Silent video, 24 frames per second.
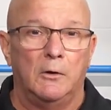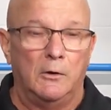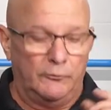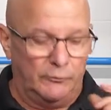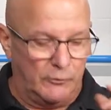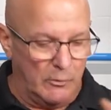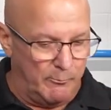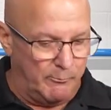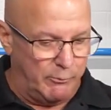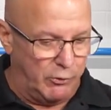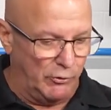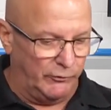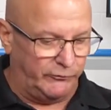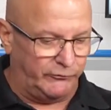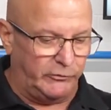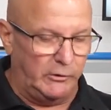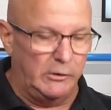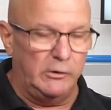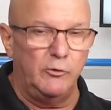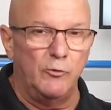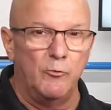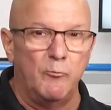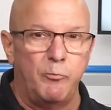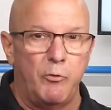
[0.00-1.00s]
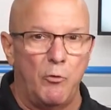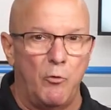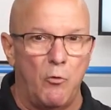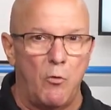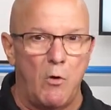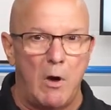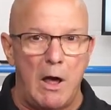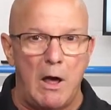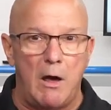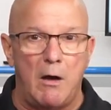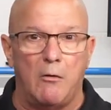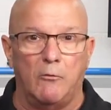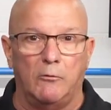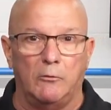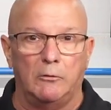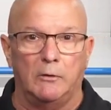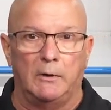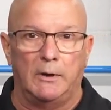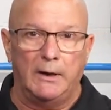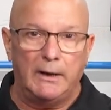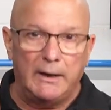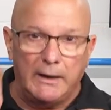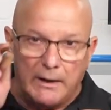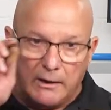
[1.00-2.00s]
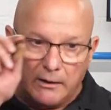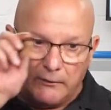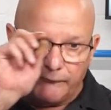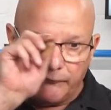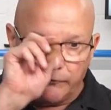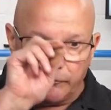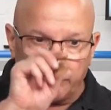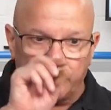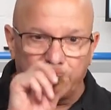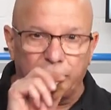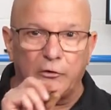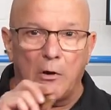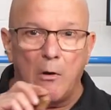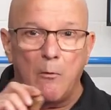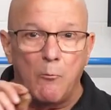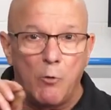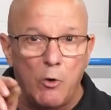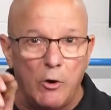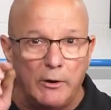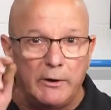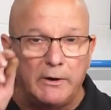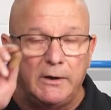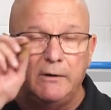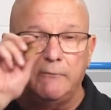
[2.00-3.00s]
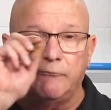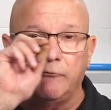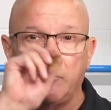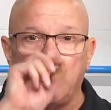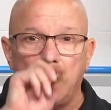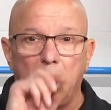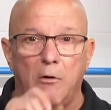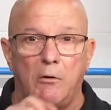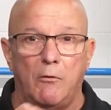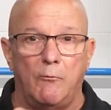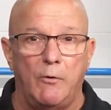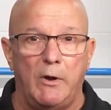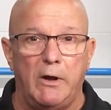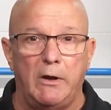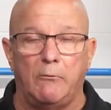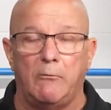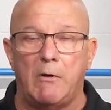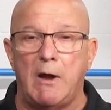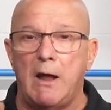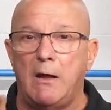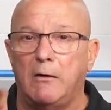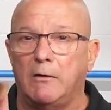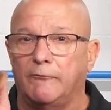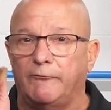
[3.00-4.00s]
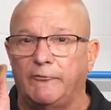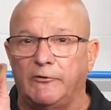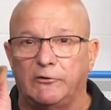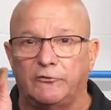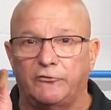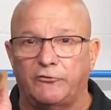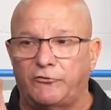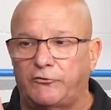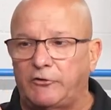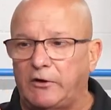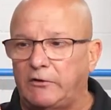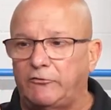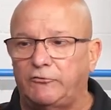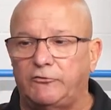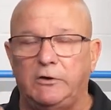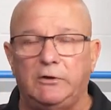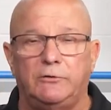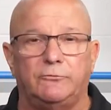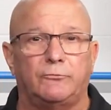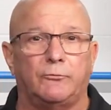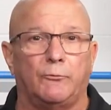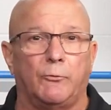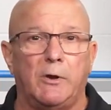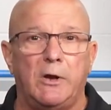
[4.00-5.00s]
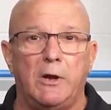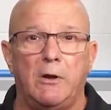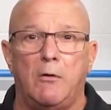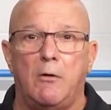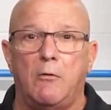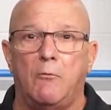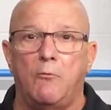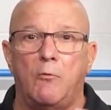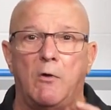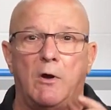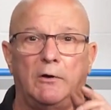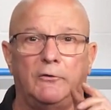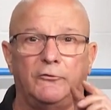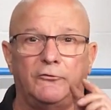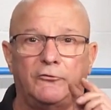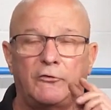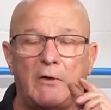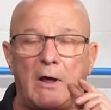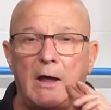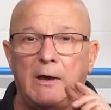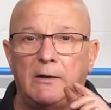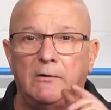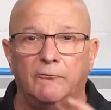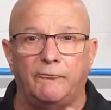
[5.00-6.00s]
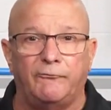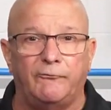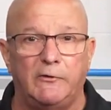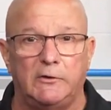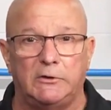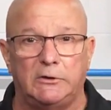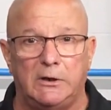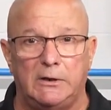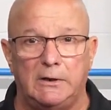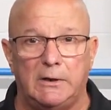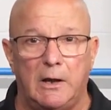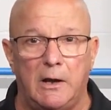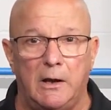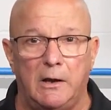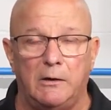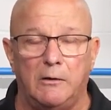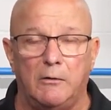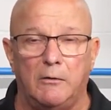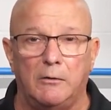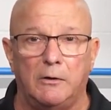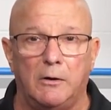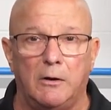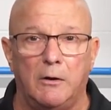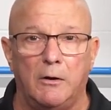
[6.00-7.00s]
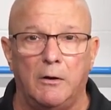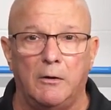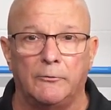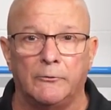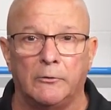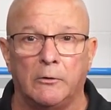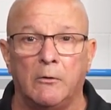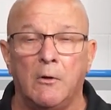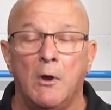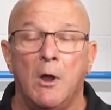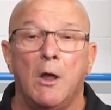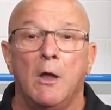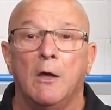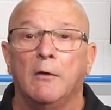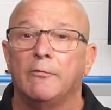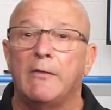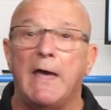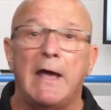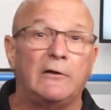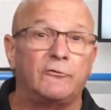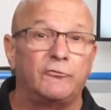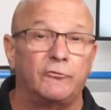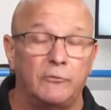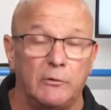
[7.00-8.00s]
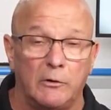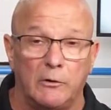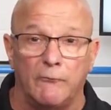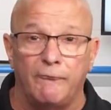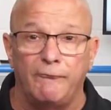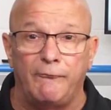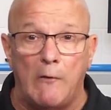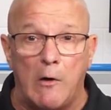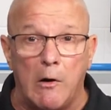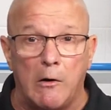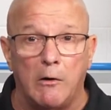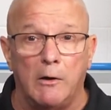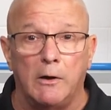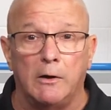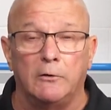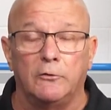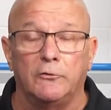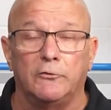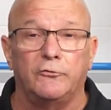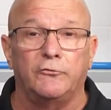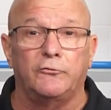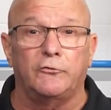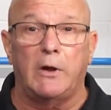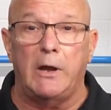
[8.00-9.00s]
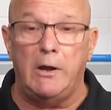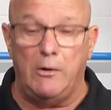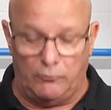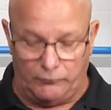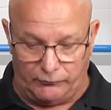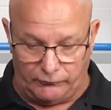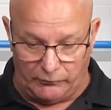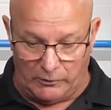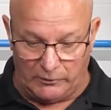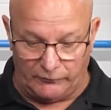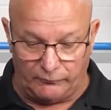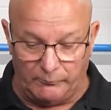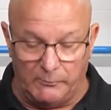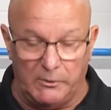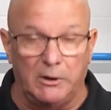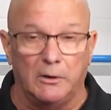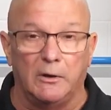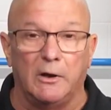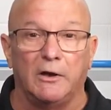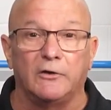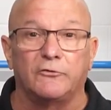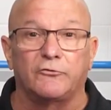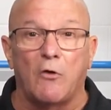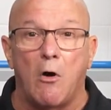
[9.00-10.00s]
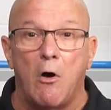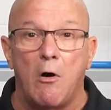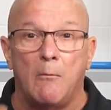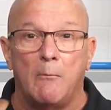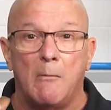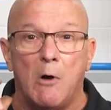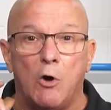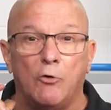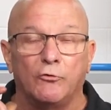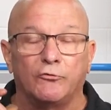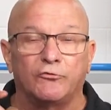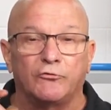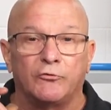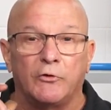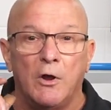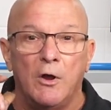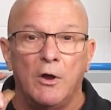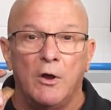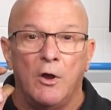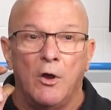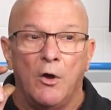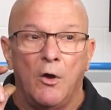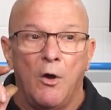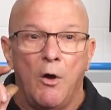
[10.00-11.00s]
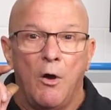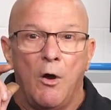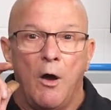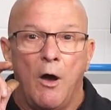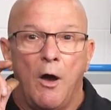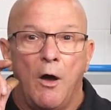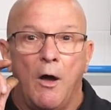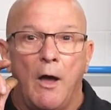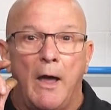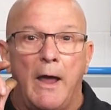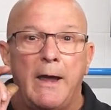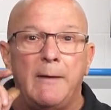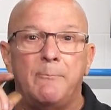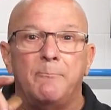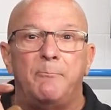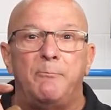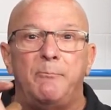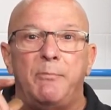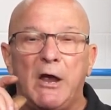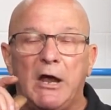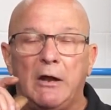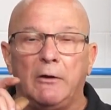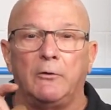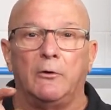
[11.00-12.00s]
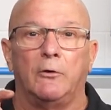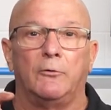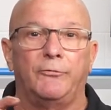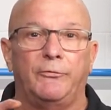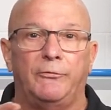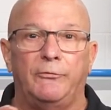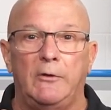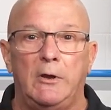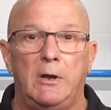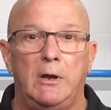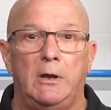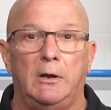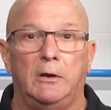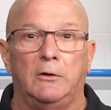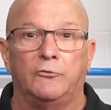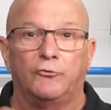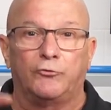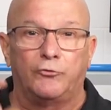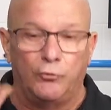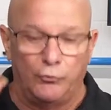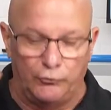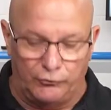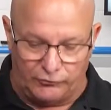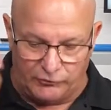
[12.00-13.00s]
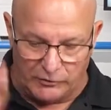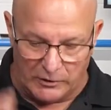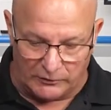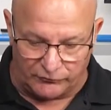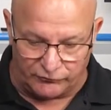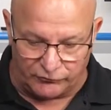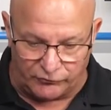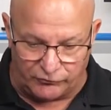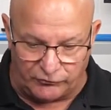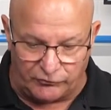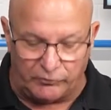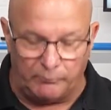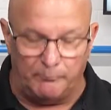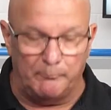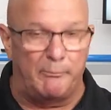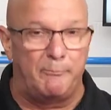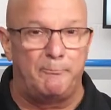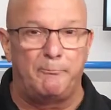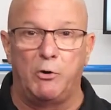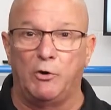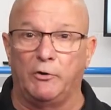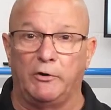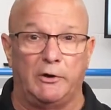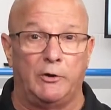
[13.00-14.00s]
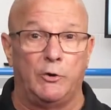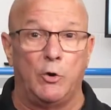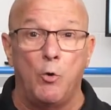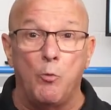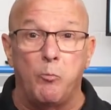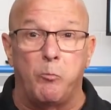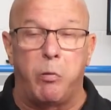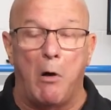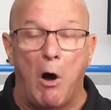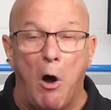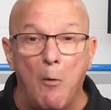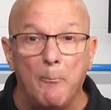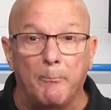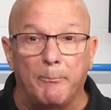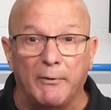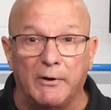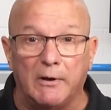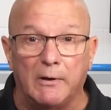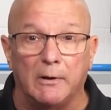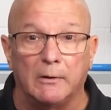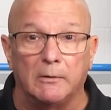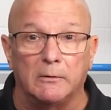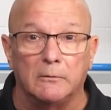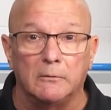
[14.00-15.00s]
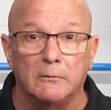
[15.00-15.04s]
the bushing you pull out. And again, if it's somewhat even all the way around, if it's 63 on one side and 59 on the other, that's to the far end of the scale. Trust me, it's almost a better thing to just put a new pump in,